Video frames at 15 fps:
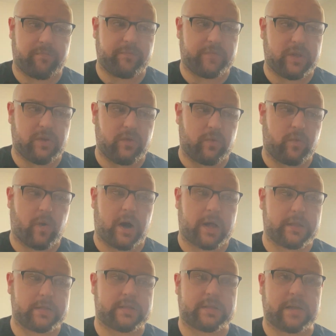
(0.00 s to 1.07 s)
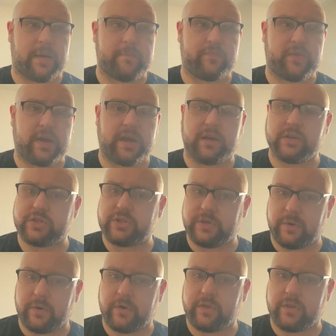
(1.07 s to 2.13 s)
you want something
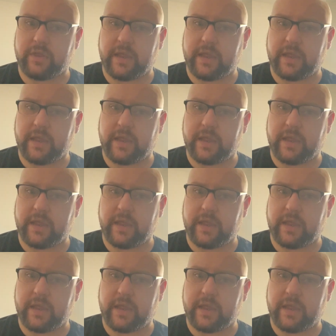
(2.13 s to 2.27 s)
sooner than